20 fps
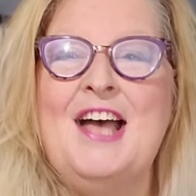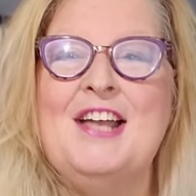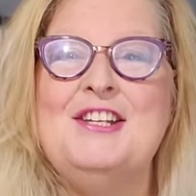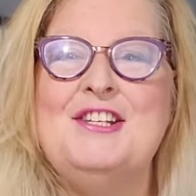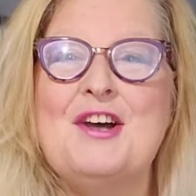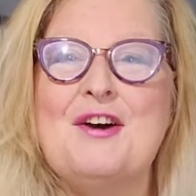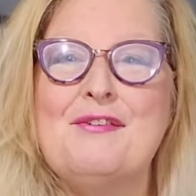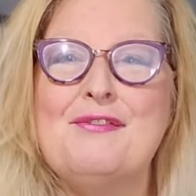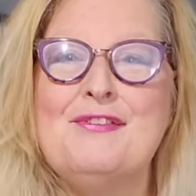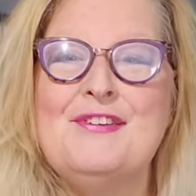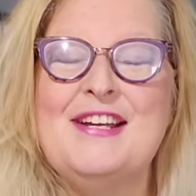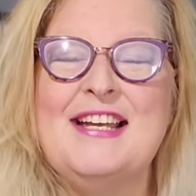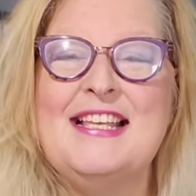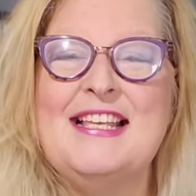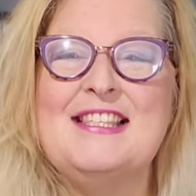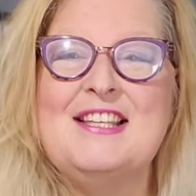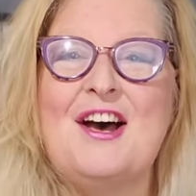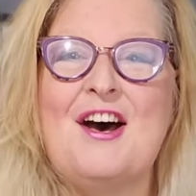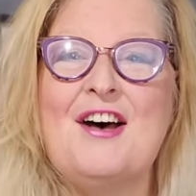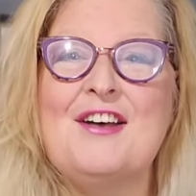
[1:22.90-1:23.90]
Don't
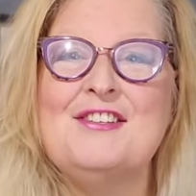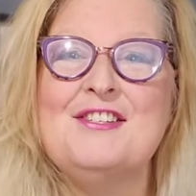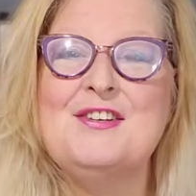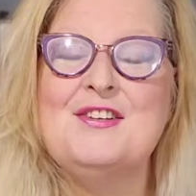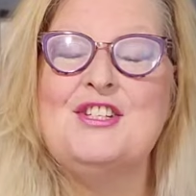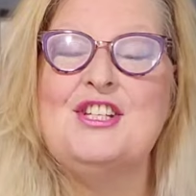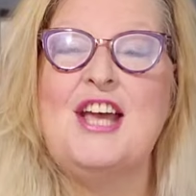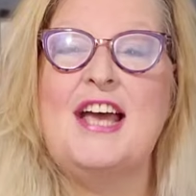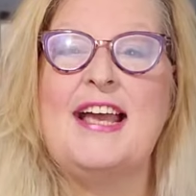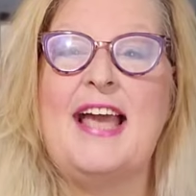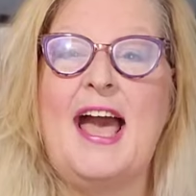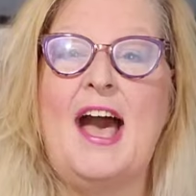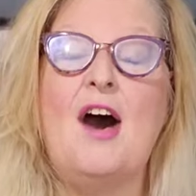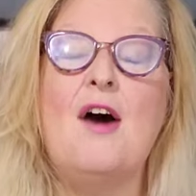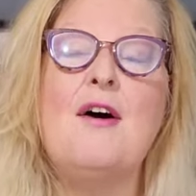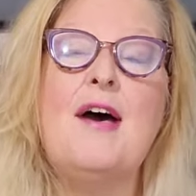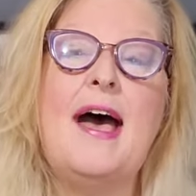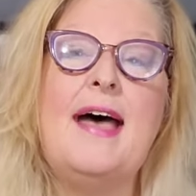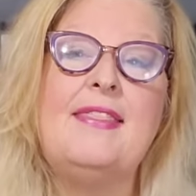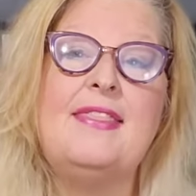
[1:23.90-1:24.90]
forget to also check
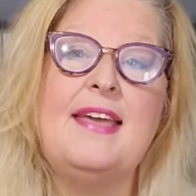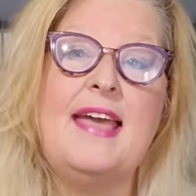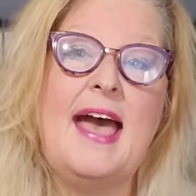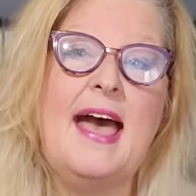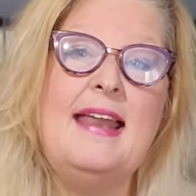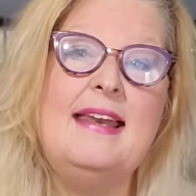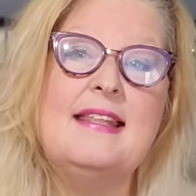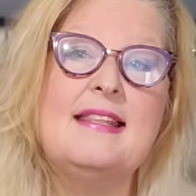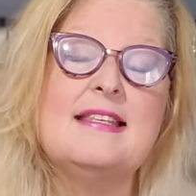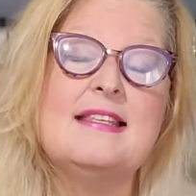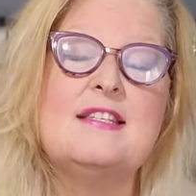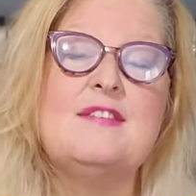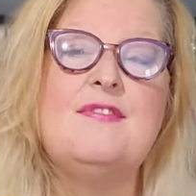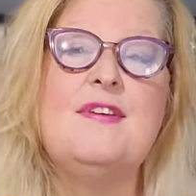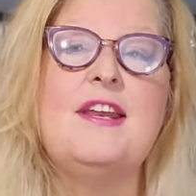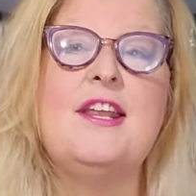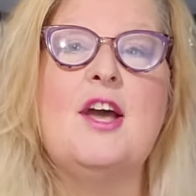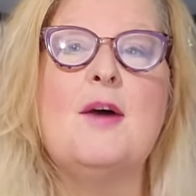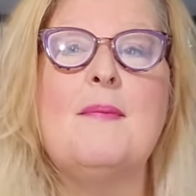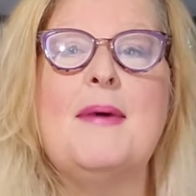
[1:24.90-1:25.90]
out at the end of this
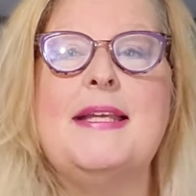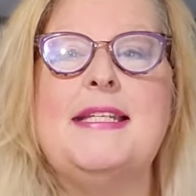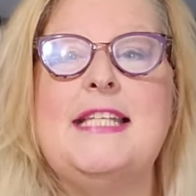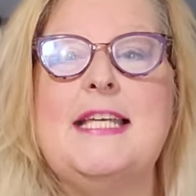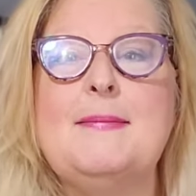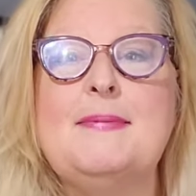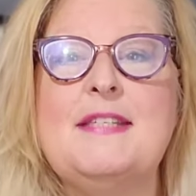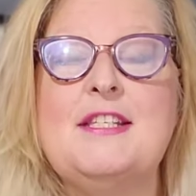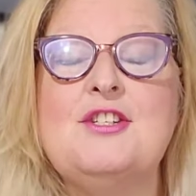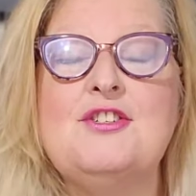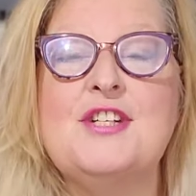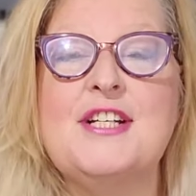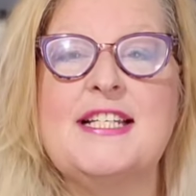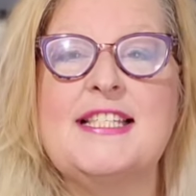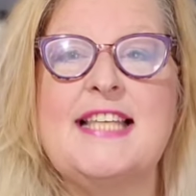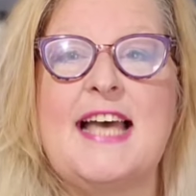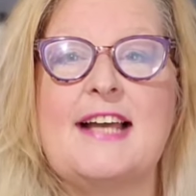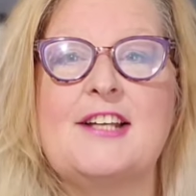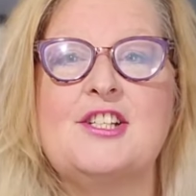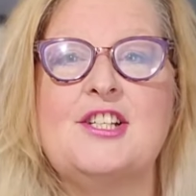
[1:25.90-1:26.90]
video my tips and
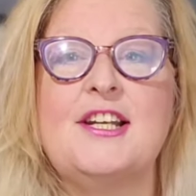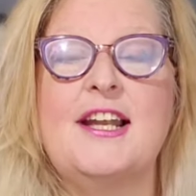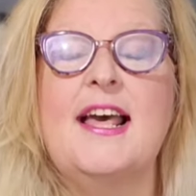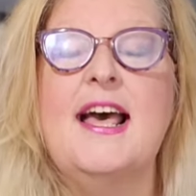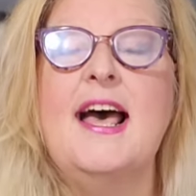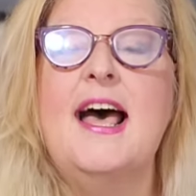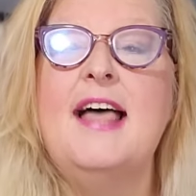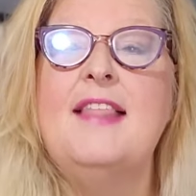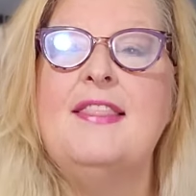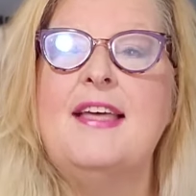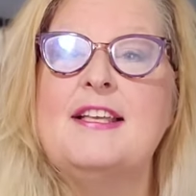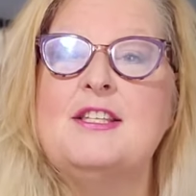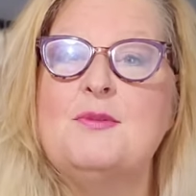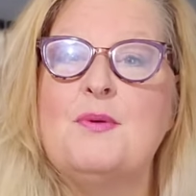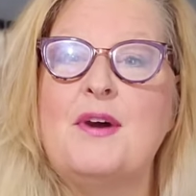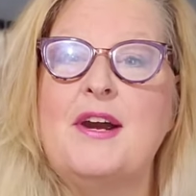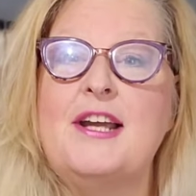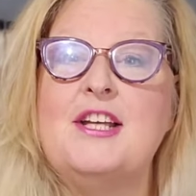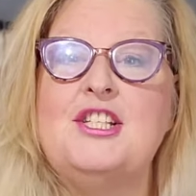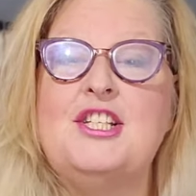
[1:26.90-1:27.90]
tricks section. That's
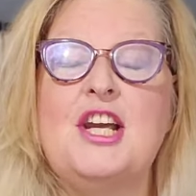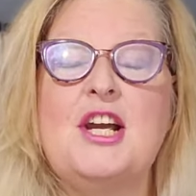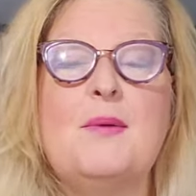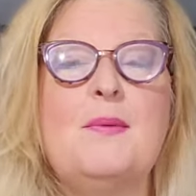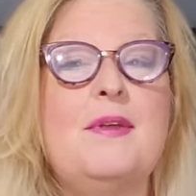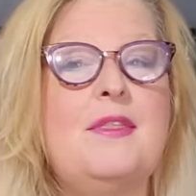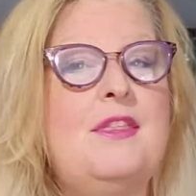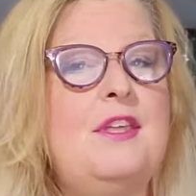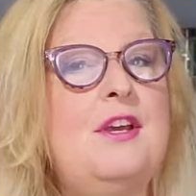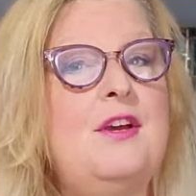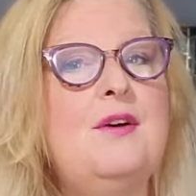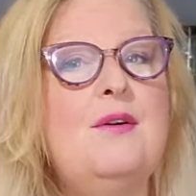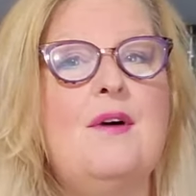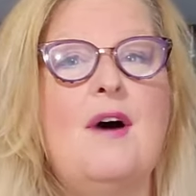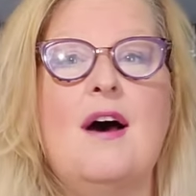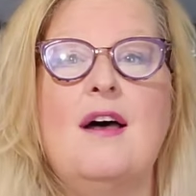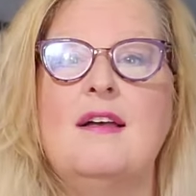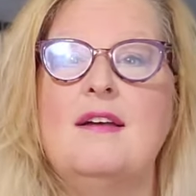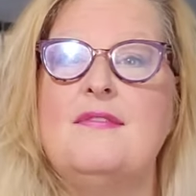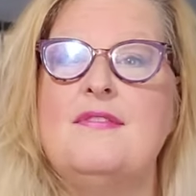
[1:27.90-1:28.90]
where I share with you
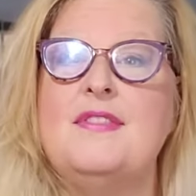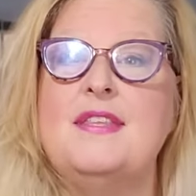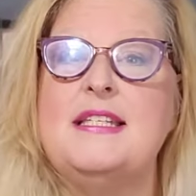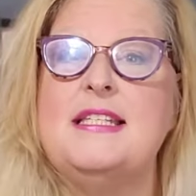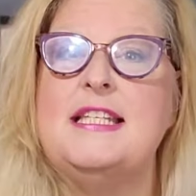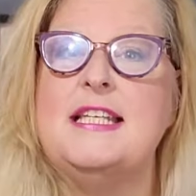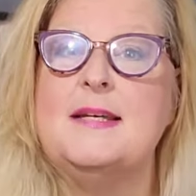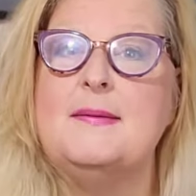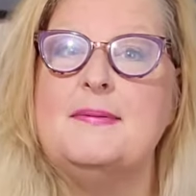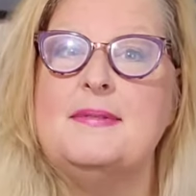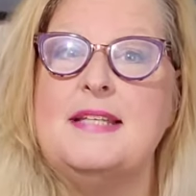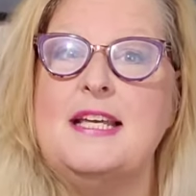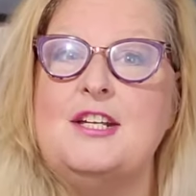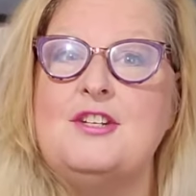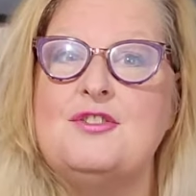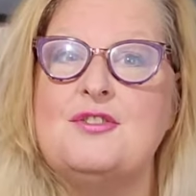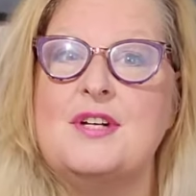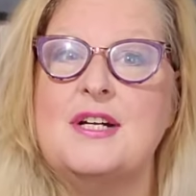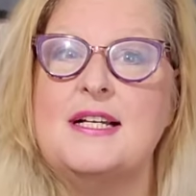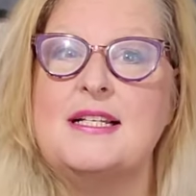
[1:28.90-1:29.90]
all of the tips
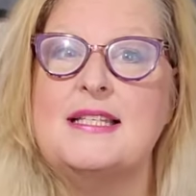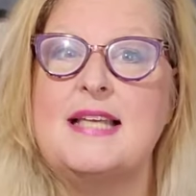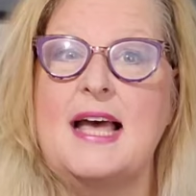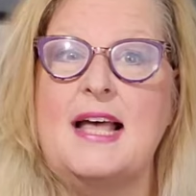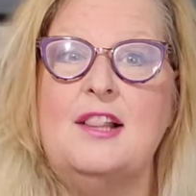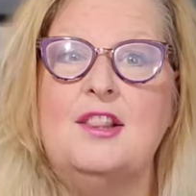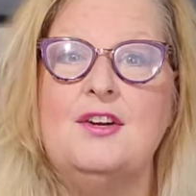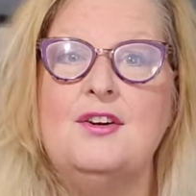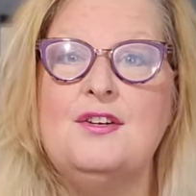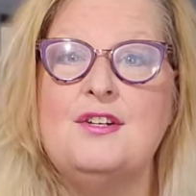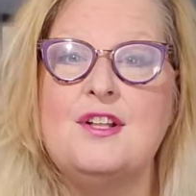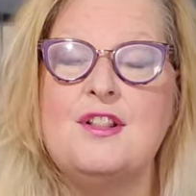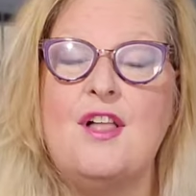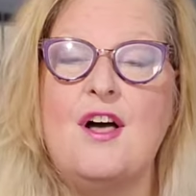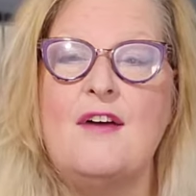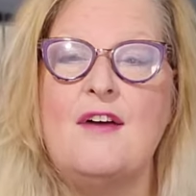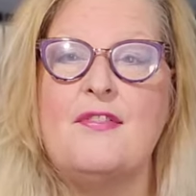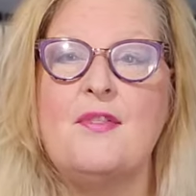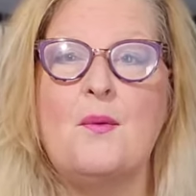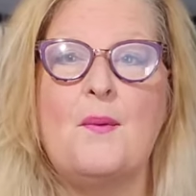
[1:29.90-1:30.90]
and tricks I learned
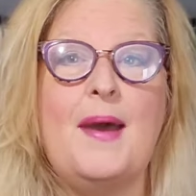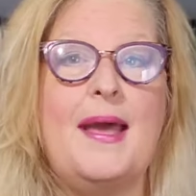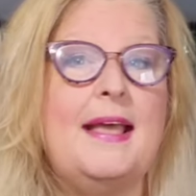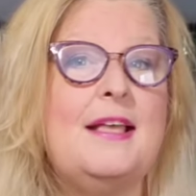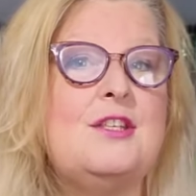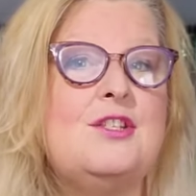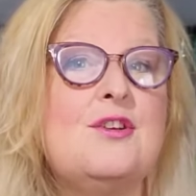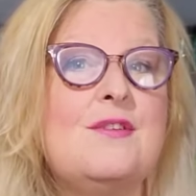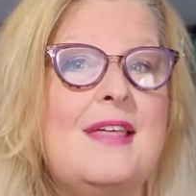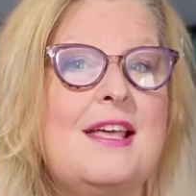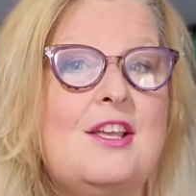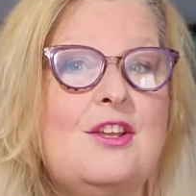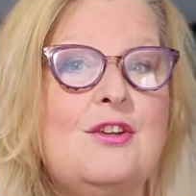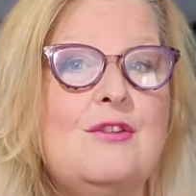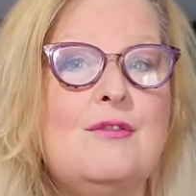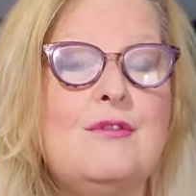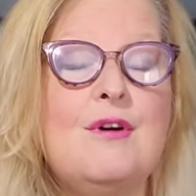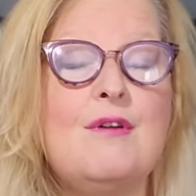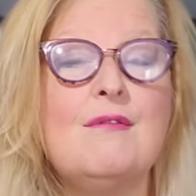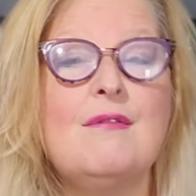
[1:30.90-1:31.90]
along the way so that
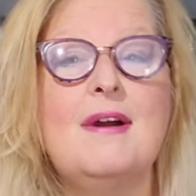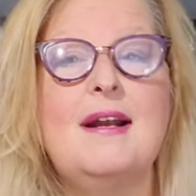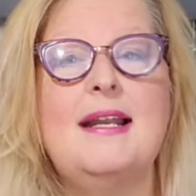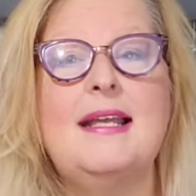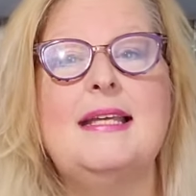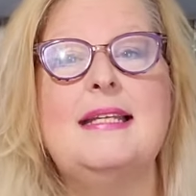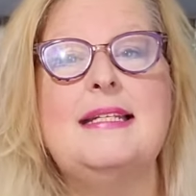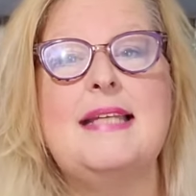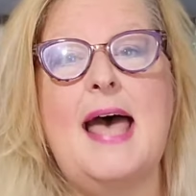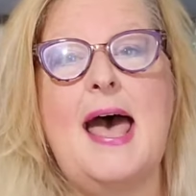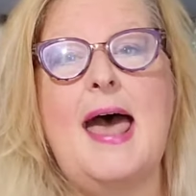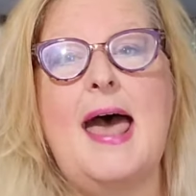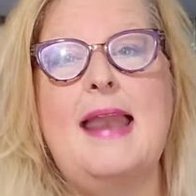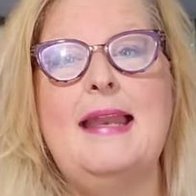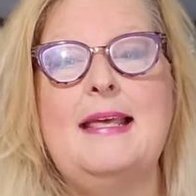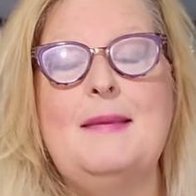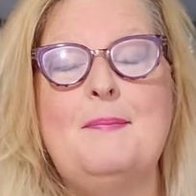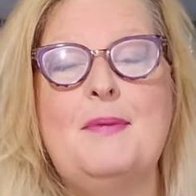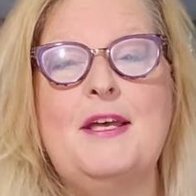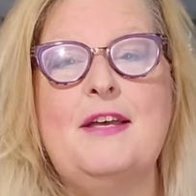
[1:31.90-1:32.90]
you don't run into
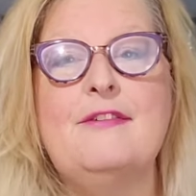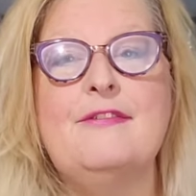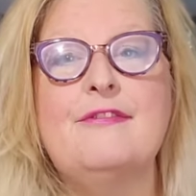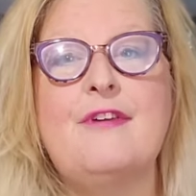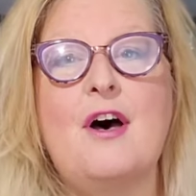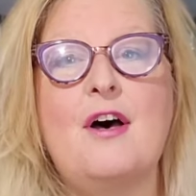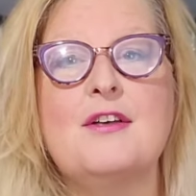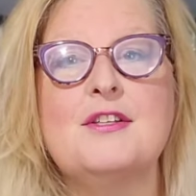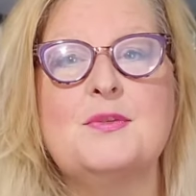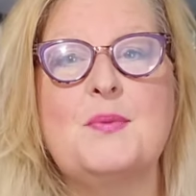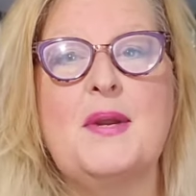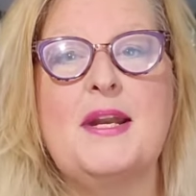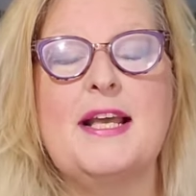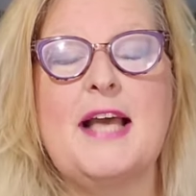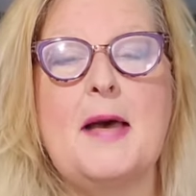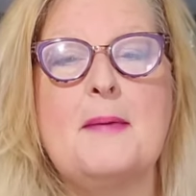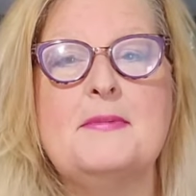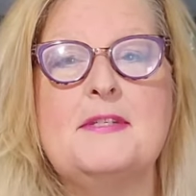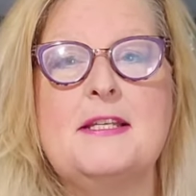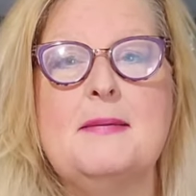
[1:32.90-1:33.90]
any pitfalls when it
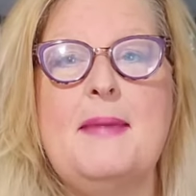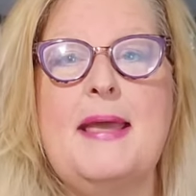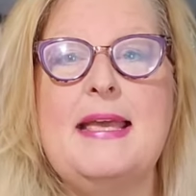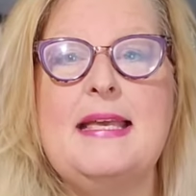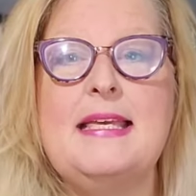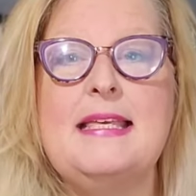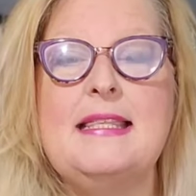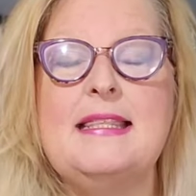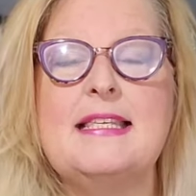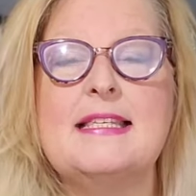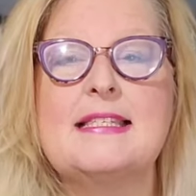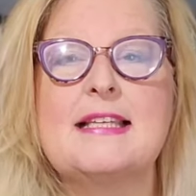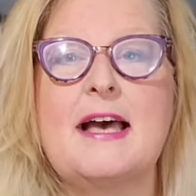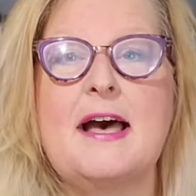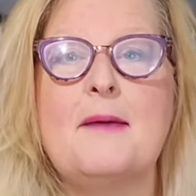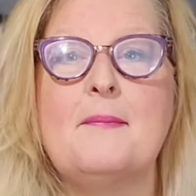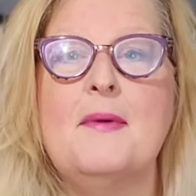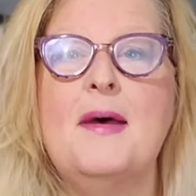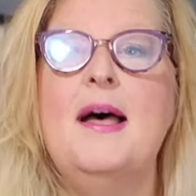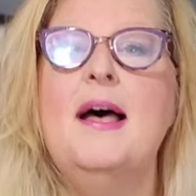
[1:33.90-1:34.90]
comes to making this
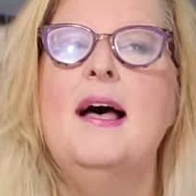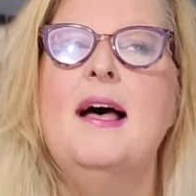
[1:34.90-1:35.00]
cup